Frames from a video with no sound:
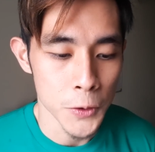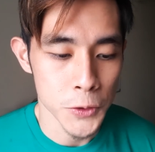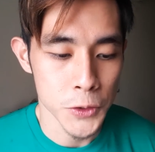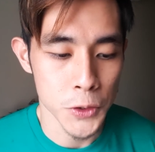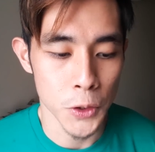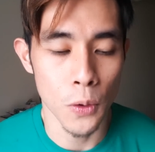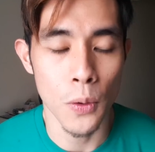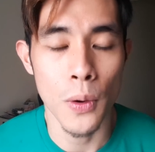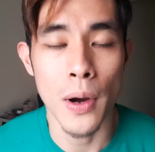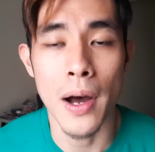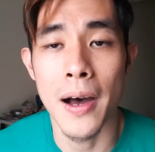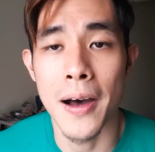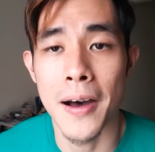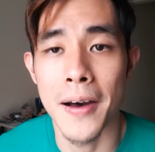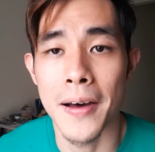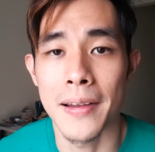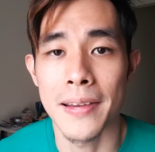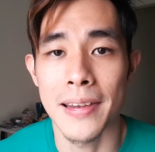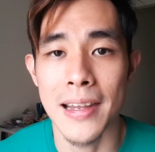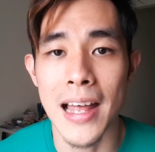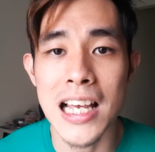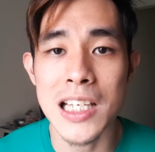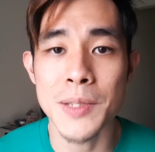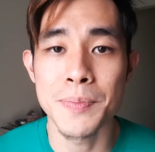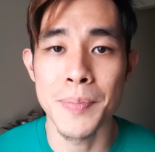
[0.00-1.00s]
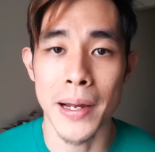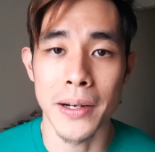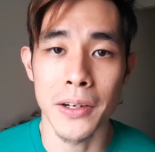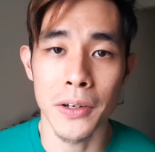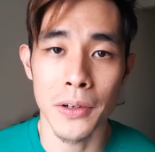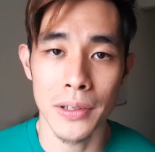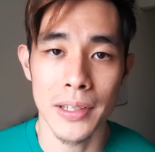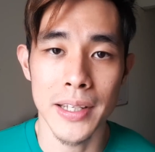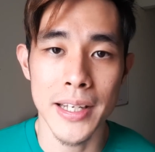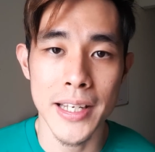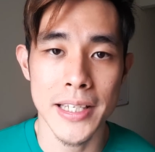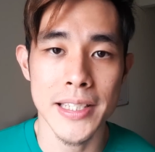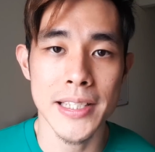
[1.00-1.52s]
So uh, last but
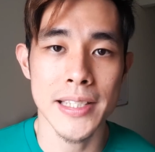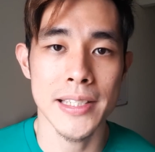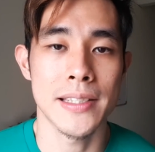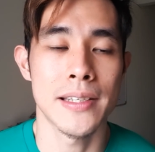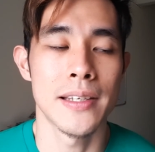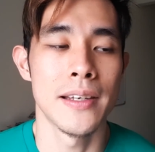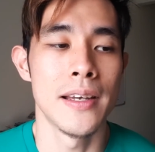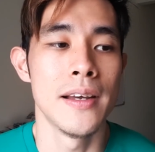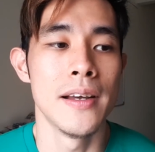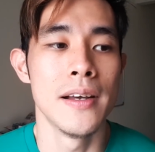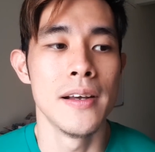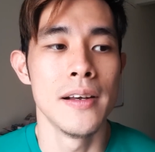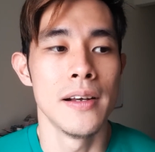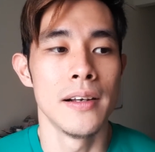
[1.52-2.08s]
not least,